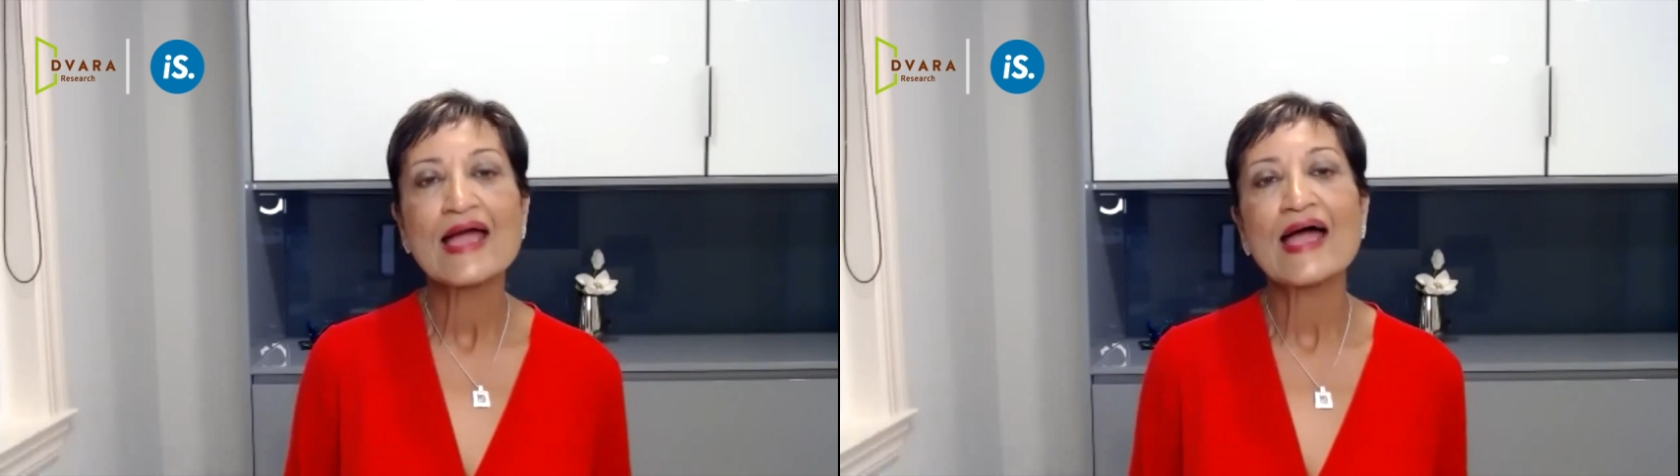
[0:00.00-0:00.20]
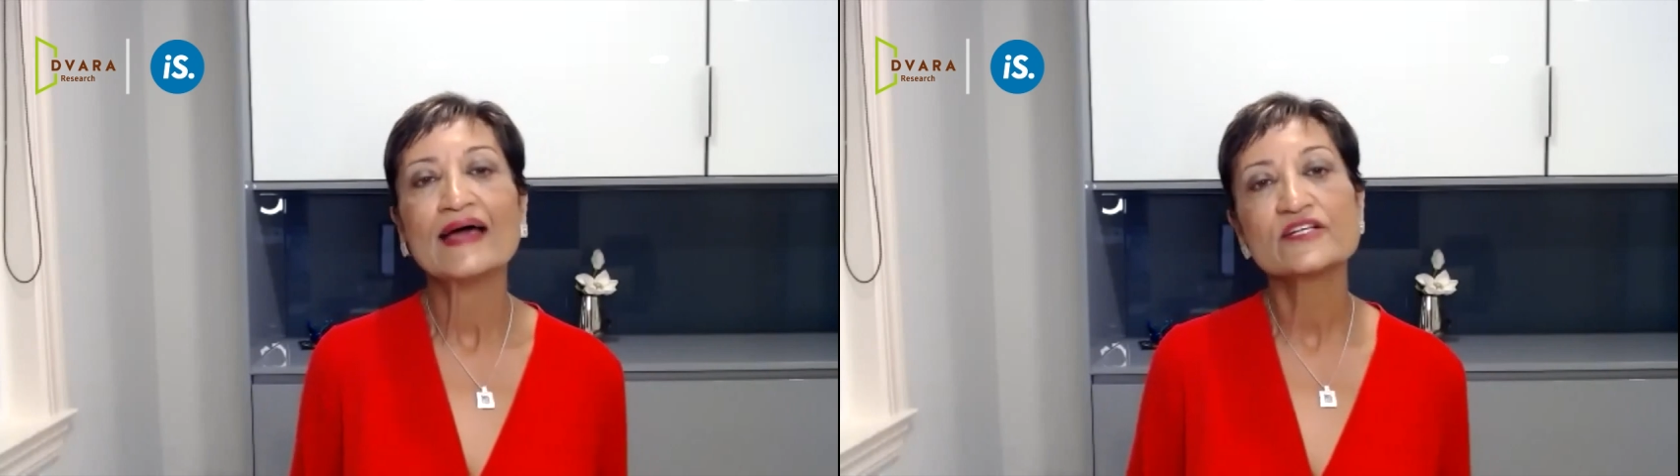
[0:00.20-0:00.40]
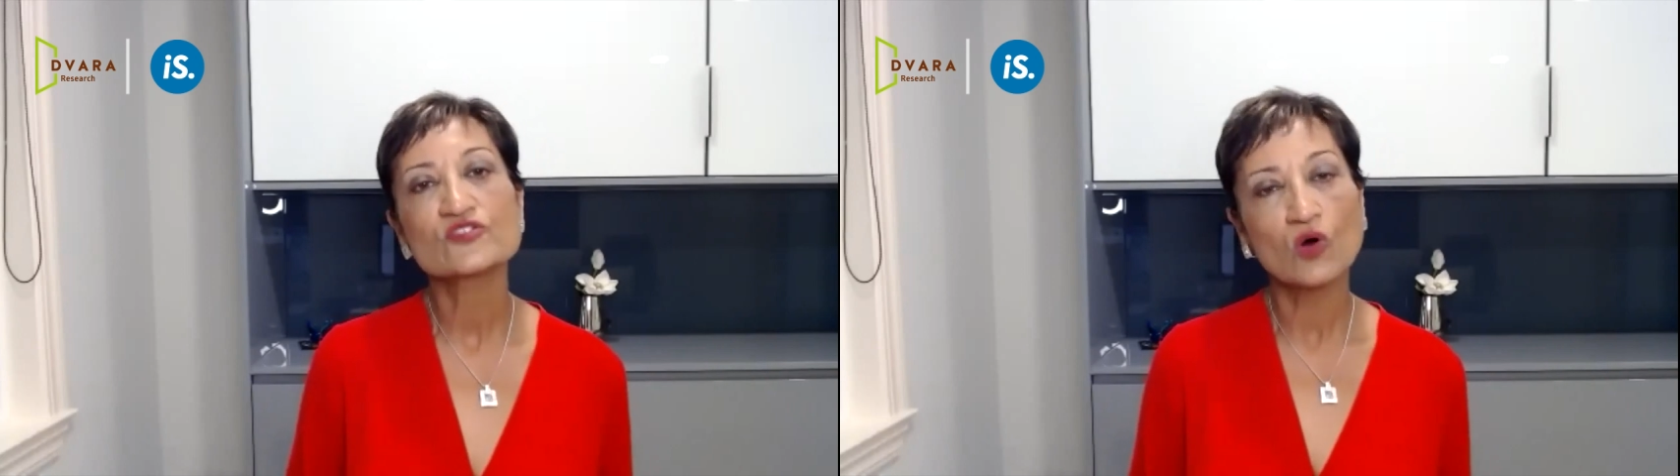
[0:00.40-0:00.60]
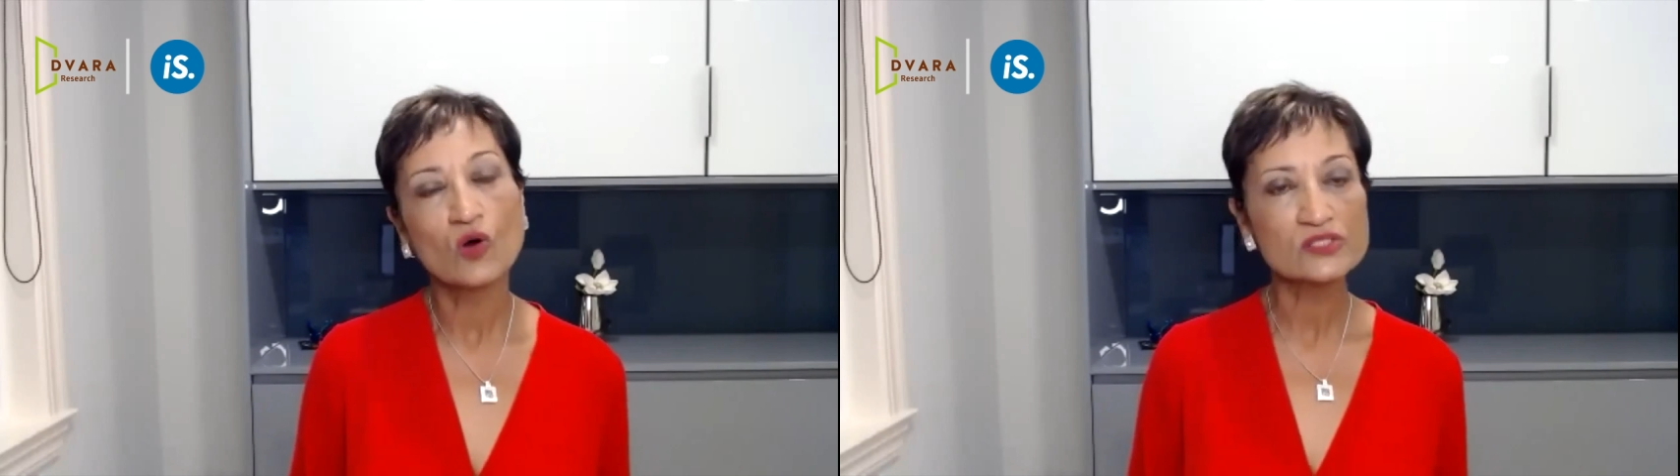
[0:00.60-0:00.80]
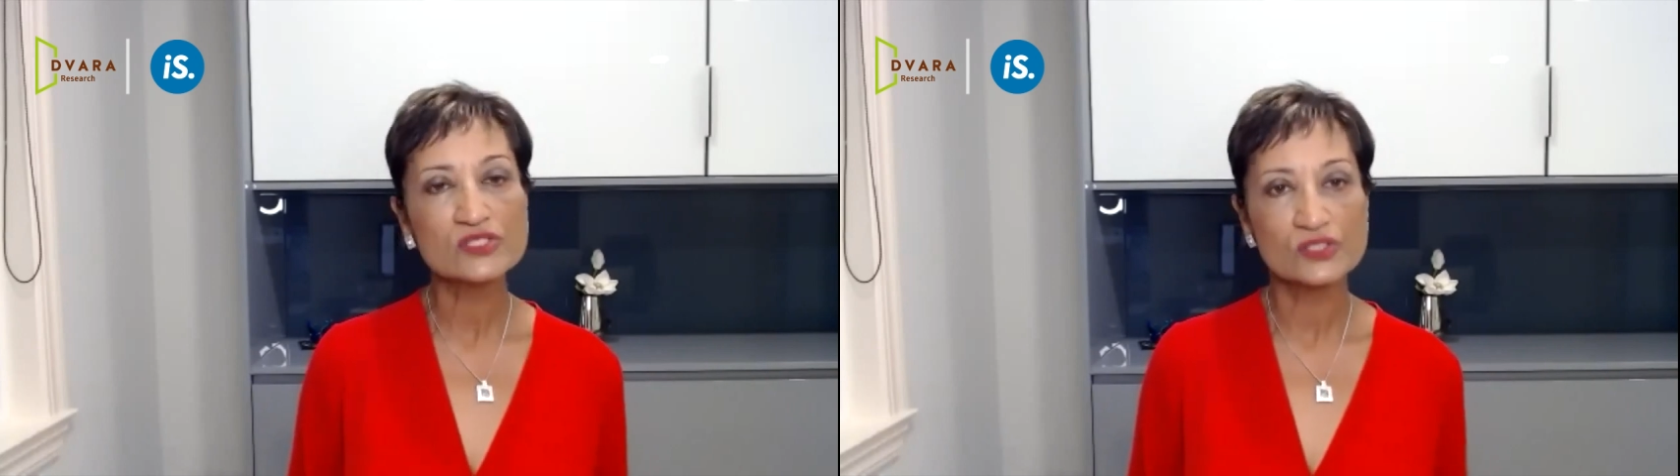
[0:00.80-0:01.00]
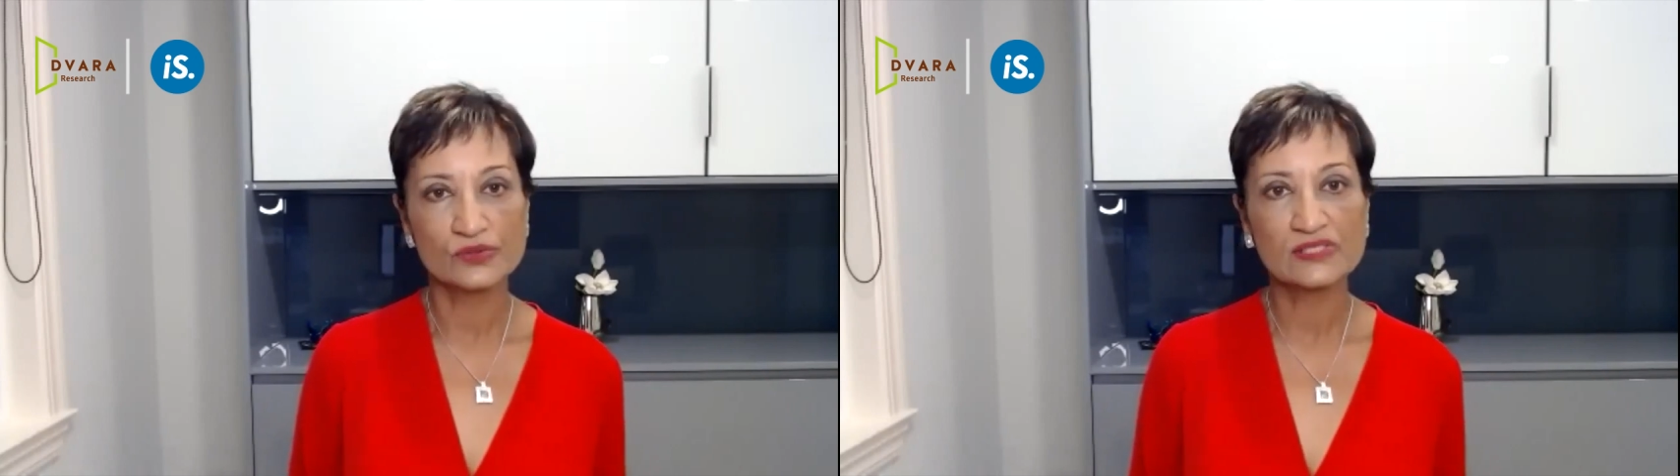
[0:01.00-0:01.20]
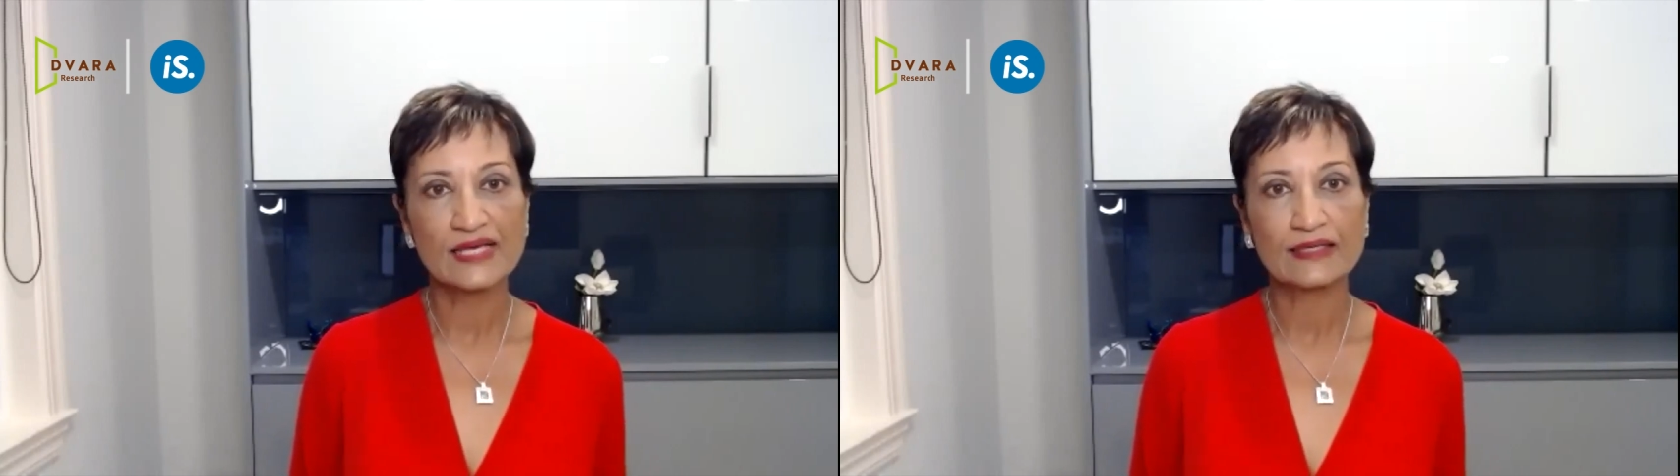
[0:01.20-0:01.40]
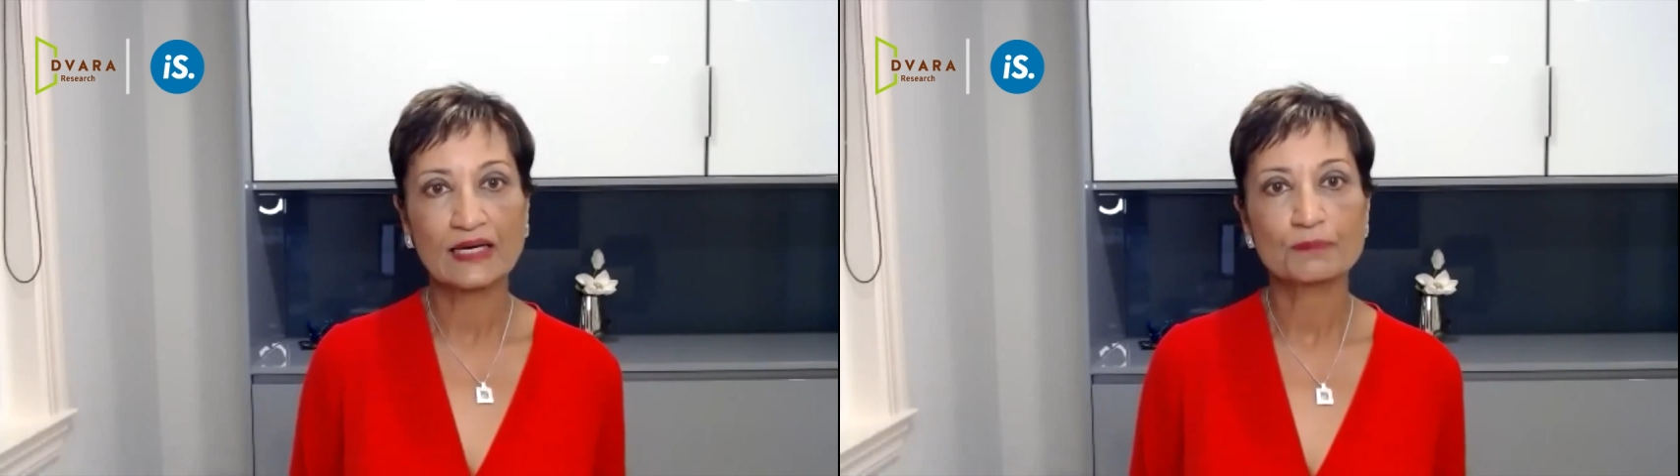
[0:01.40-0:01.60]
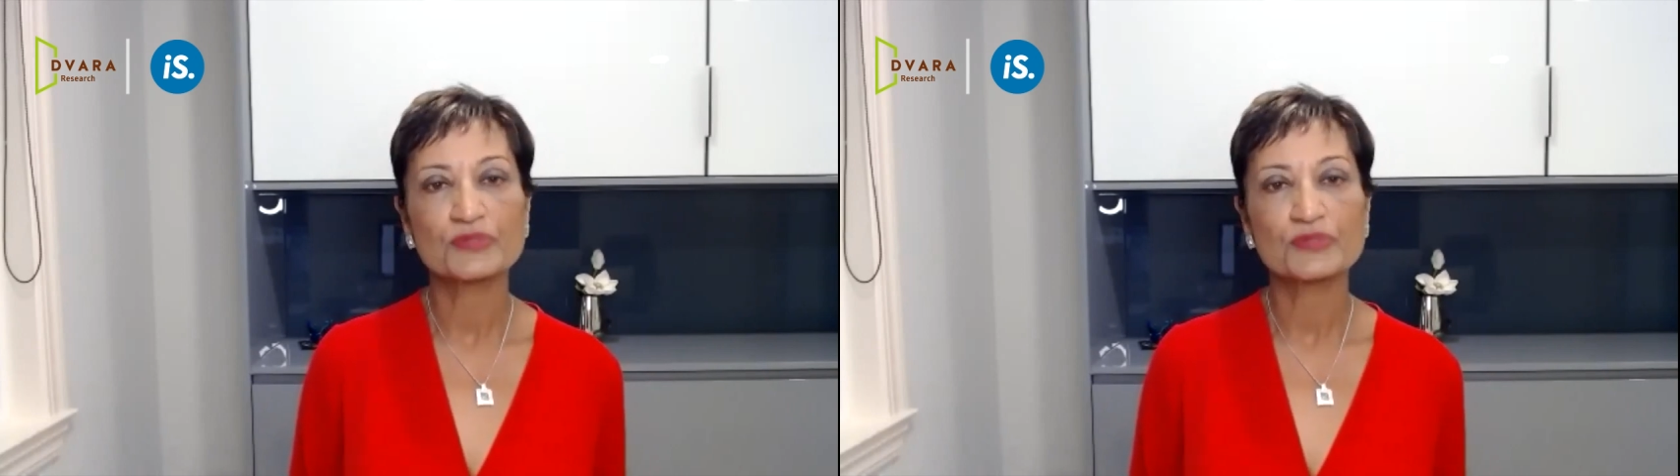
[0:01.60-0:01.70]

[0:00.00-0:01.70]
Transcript: And it's also set up